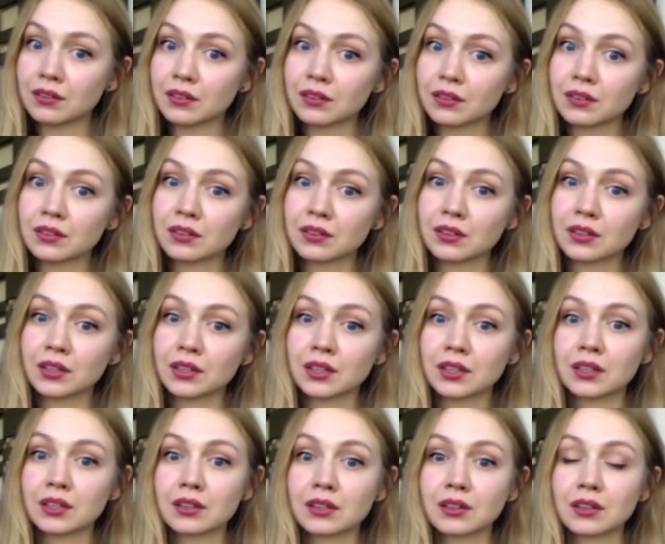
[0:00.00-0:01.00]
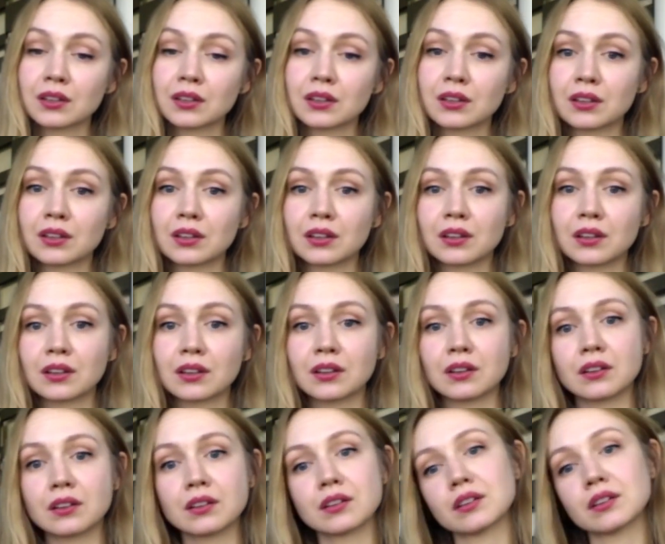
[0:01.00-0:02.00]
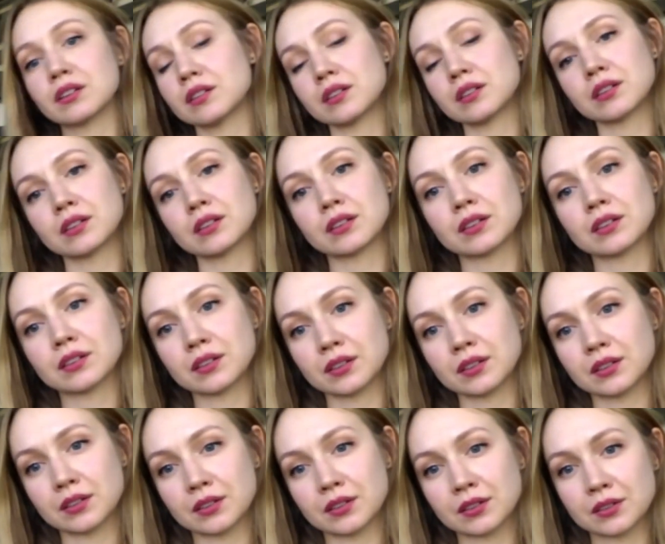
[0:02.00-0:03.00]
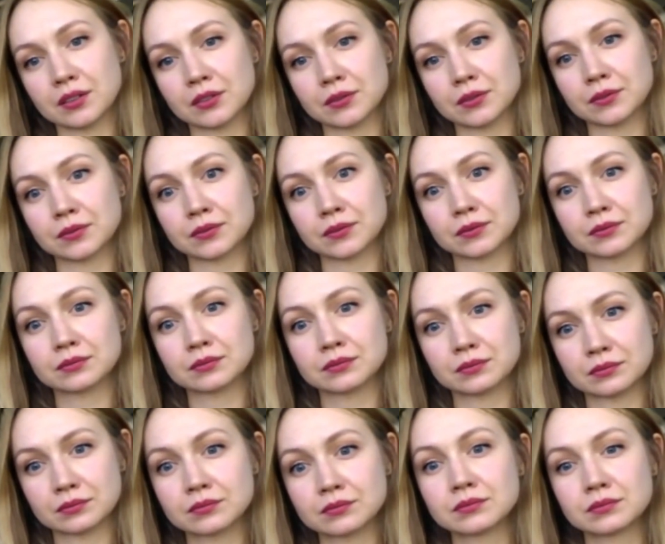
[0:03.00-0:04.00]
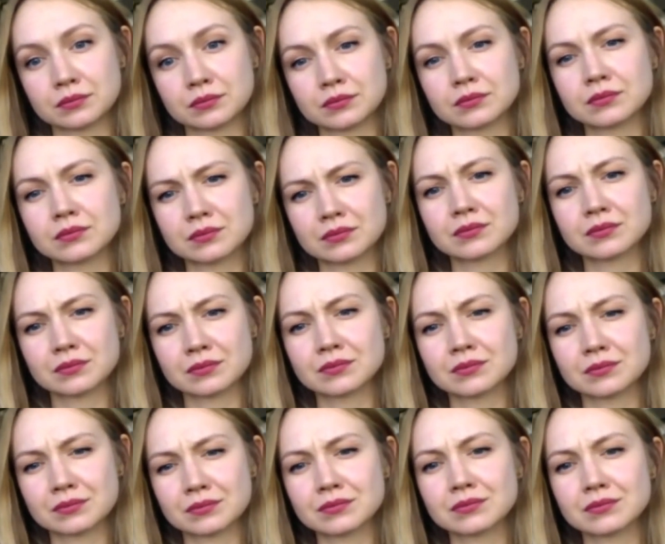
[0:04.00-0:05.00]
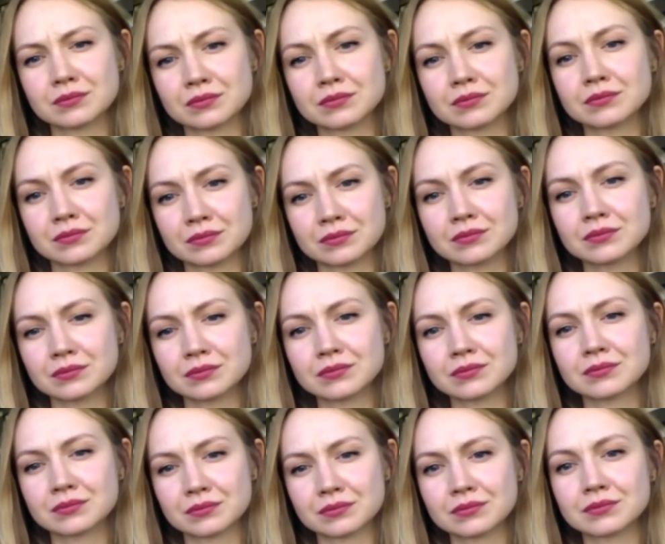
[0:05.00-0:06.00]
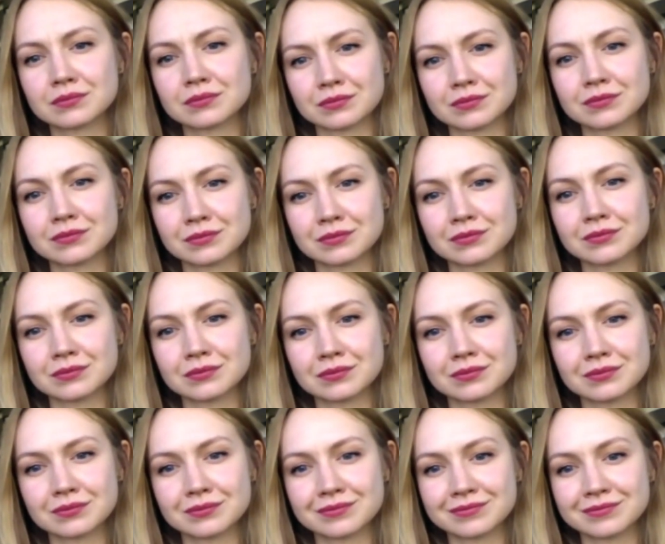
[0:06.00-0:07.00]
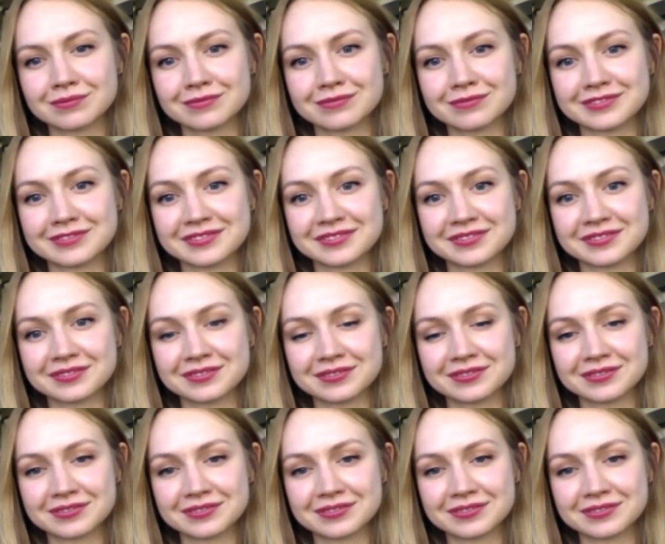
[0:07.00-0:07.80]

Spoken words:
(silent)